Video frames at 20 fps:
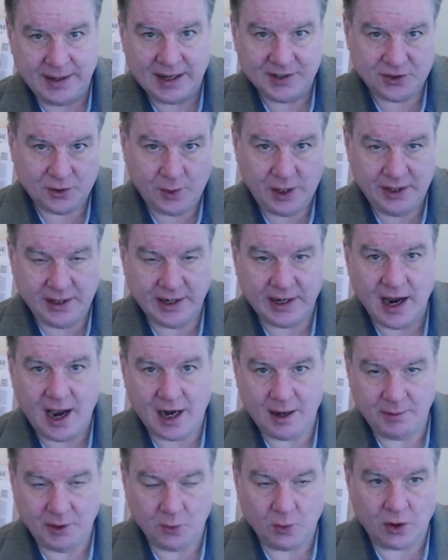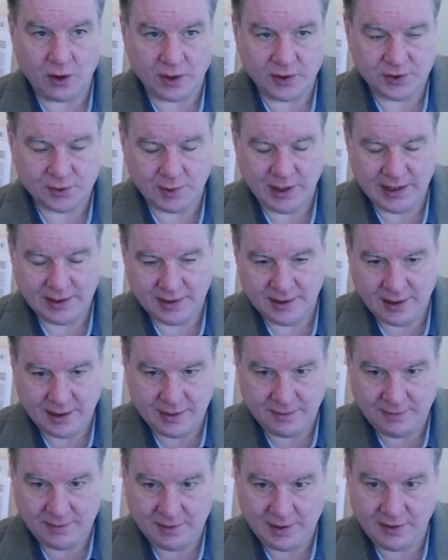that's the way the economy works, right?
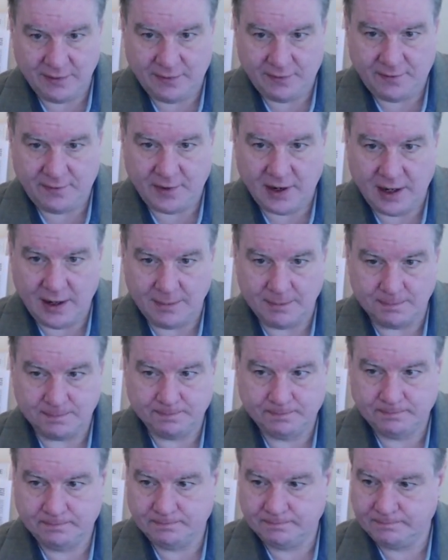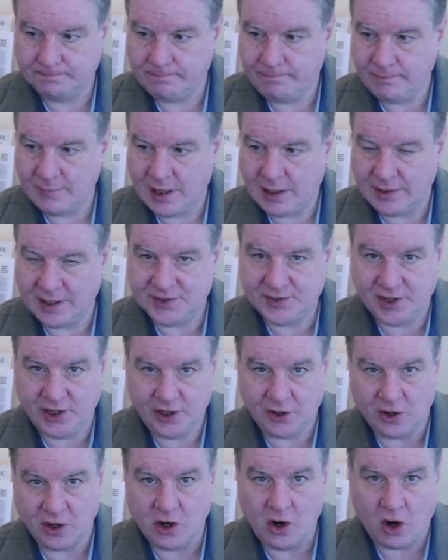If let's say
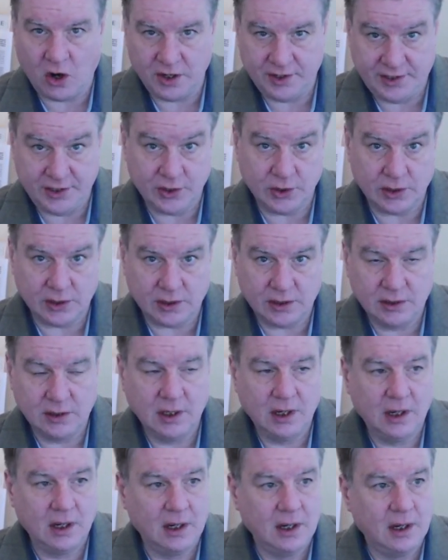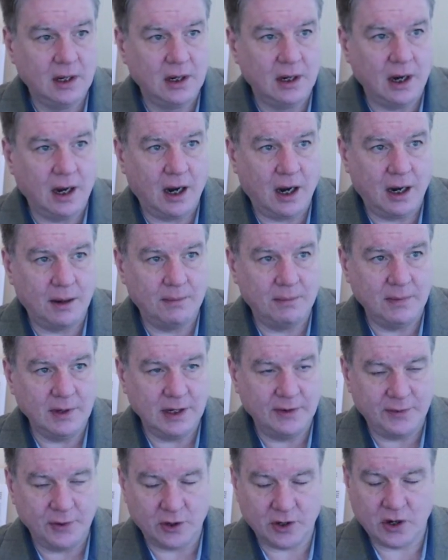you're a car dealer.
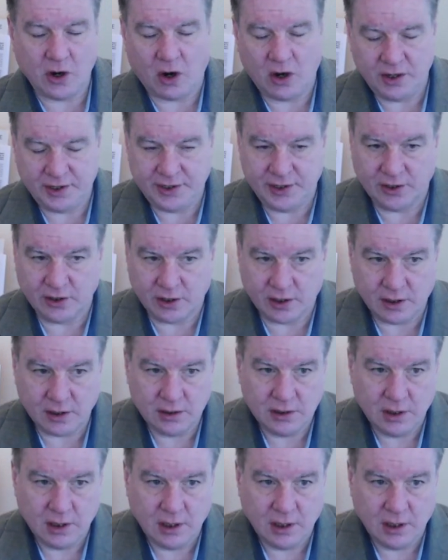If you're a car dealer,